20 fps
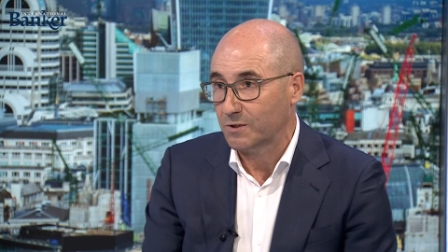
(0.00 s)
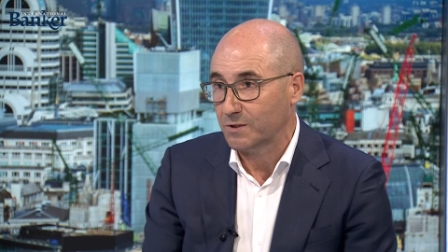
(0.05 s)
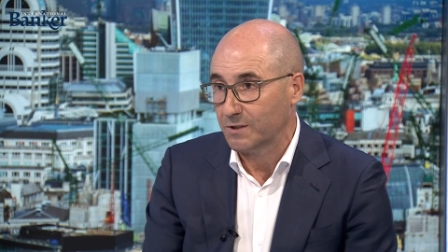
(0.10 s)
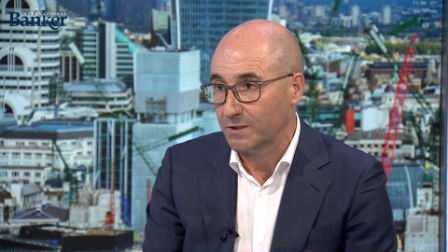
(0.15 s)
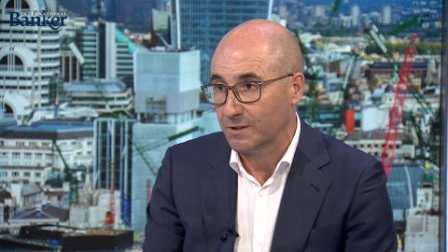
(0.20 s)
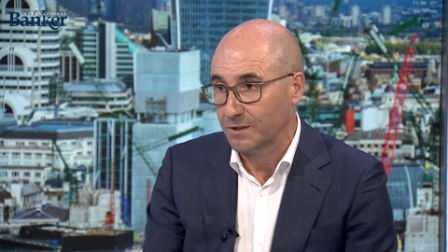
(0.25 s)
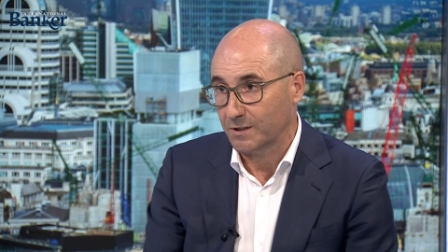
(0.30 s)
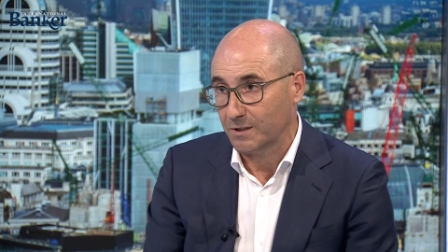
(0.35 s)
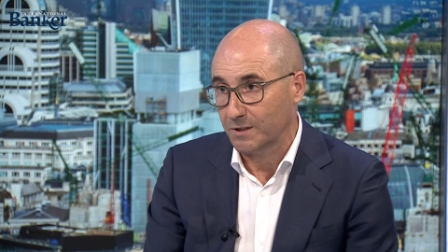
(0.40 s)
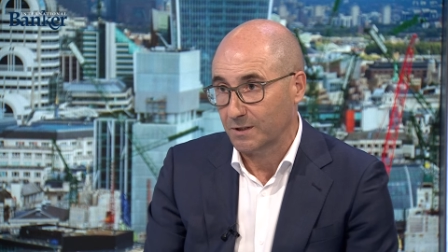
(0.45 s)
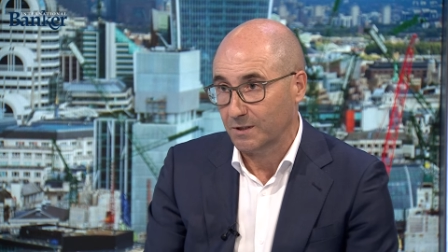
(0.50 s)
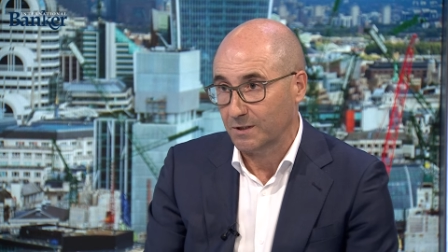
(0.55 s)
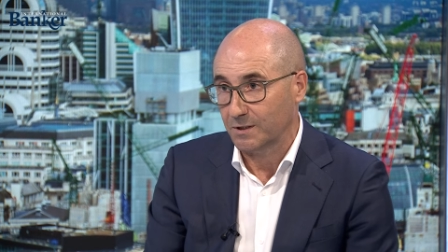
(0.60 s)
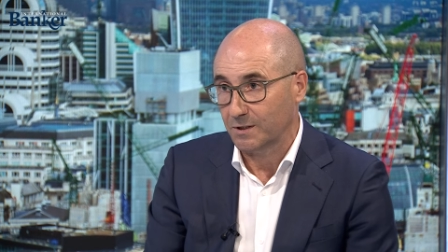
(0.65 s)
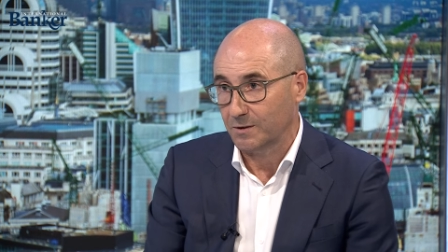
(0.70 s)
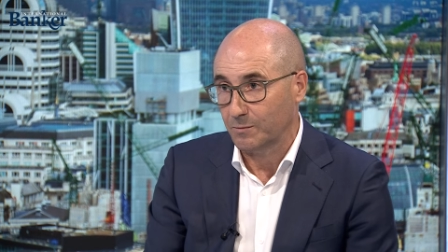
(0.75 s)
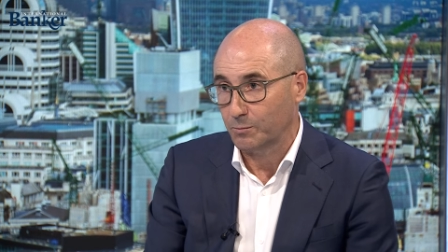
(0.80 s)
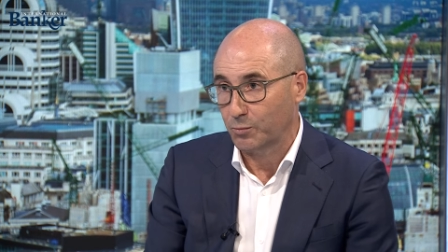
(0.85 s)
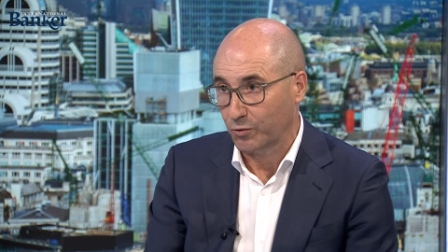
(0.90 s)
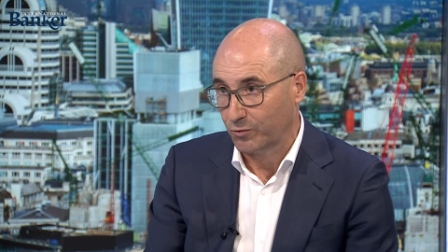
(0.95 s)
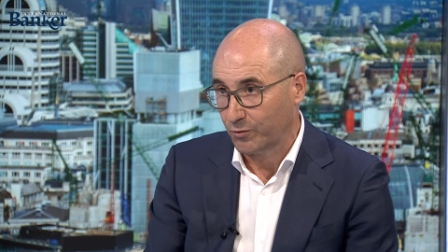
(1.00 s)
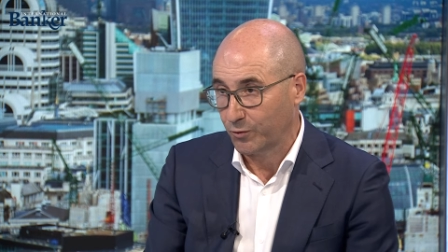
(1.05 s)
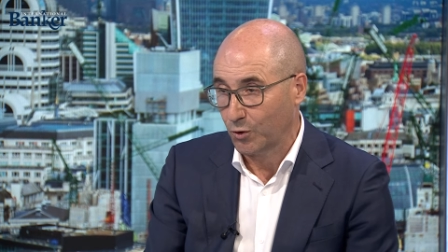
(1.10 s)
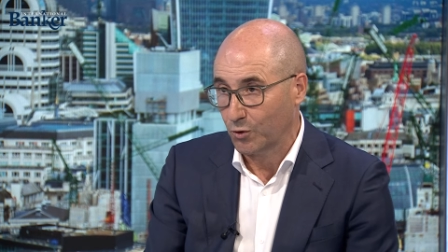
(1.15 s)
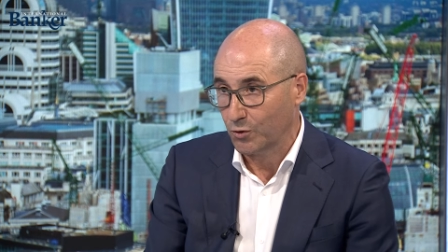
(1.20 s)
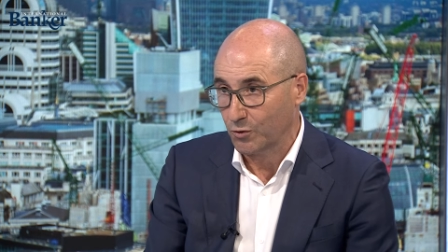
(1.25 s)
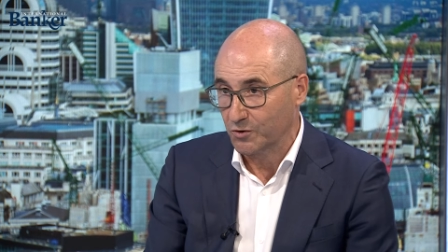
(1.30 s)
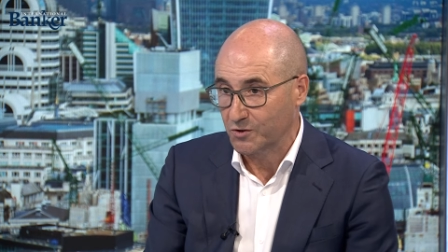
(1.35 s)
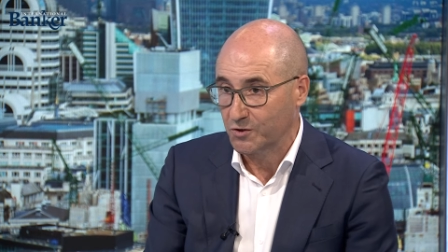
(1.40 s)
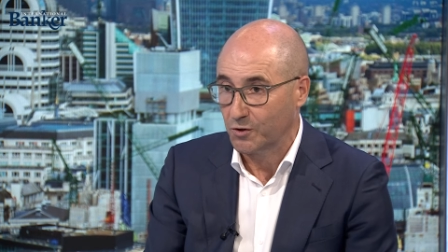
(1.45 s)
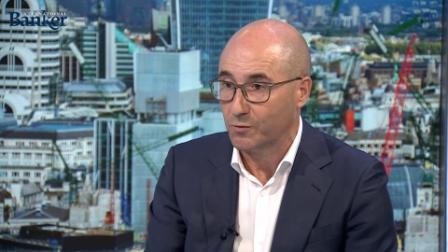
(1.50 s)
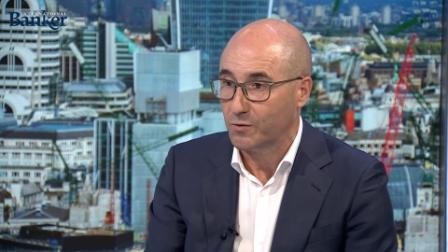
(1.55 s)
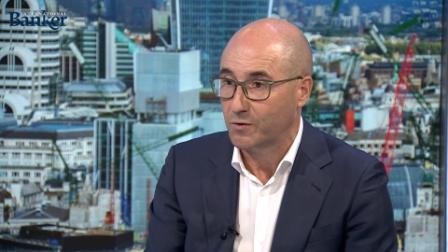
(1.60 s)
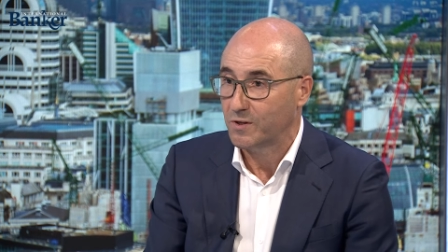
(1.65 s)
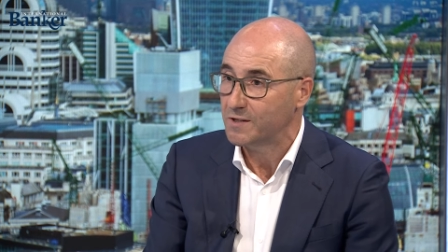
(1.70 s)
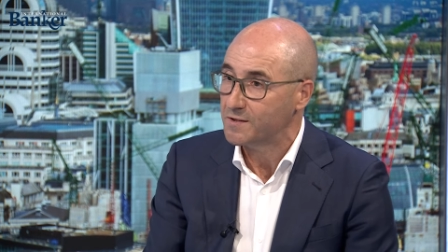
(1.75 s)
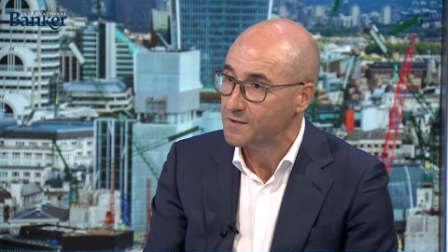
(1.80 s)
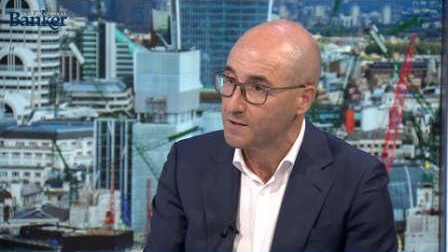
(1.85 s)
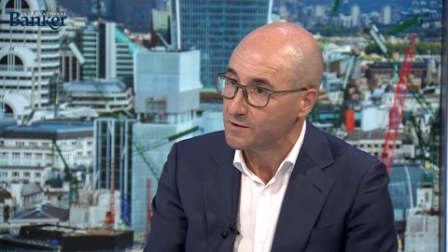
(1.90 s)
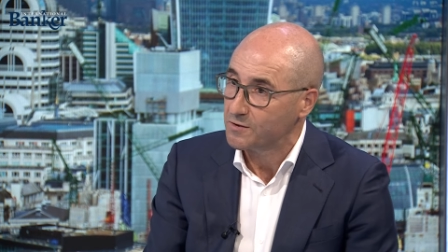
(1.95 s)
uh, uh, portfolio. So
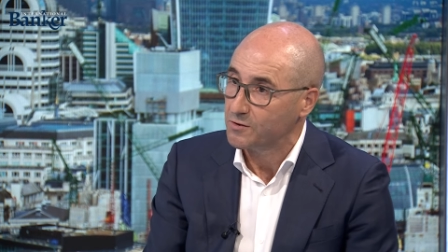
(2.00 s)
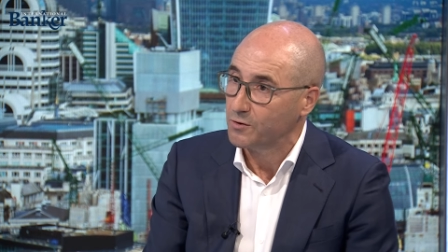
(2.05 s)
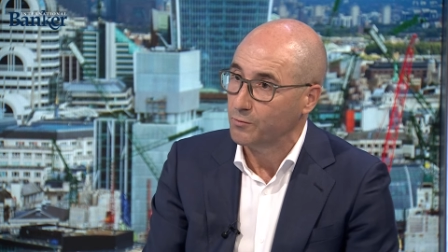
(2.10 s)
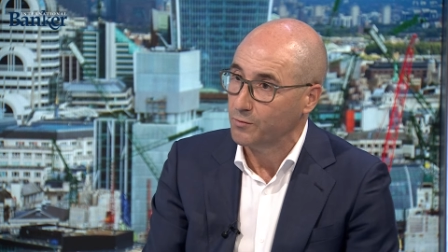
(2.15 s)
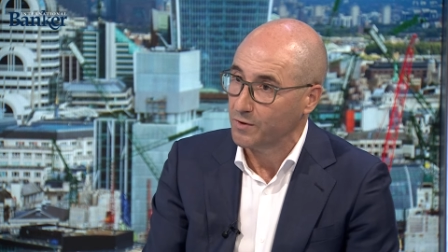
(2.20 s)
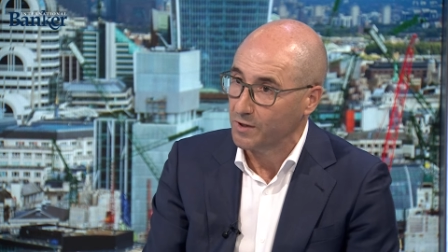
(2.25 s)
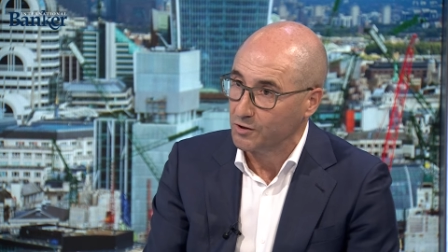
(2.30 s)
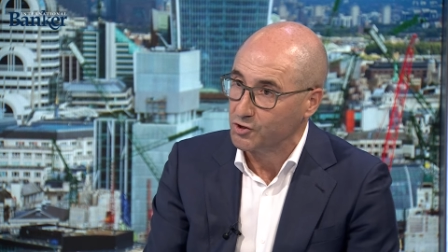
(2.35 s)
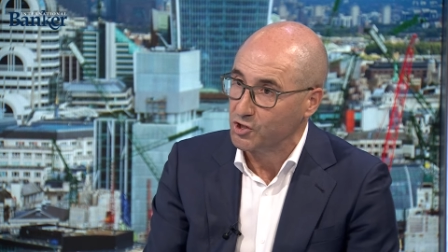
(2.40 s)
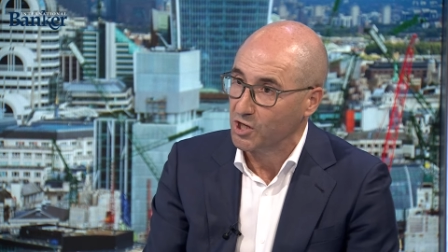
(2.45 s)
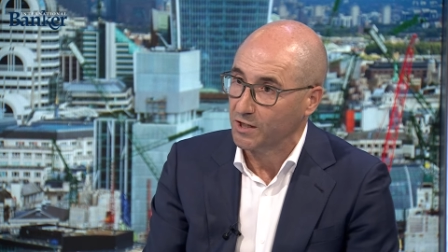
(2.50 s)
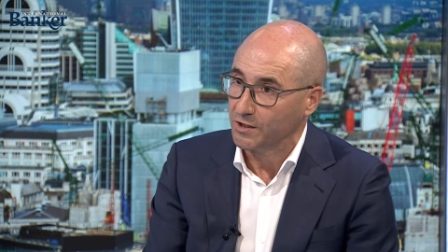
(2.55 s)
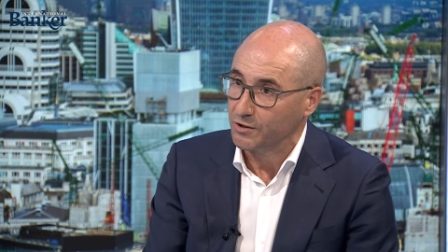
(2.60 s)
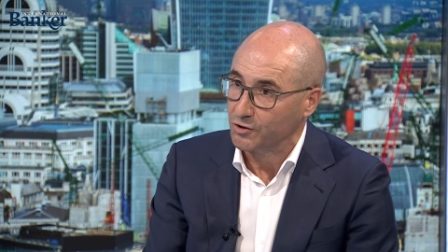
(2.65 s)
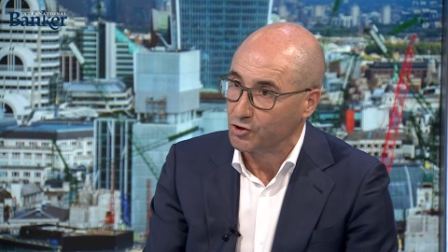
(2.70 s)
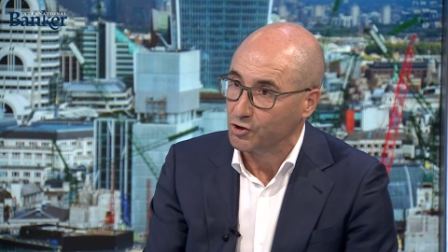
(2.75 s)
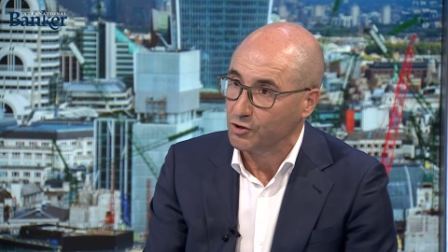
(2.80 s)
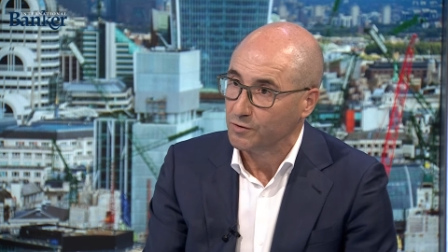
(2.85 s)
this is a real challenge.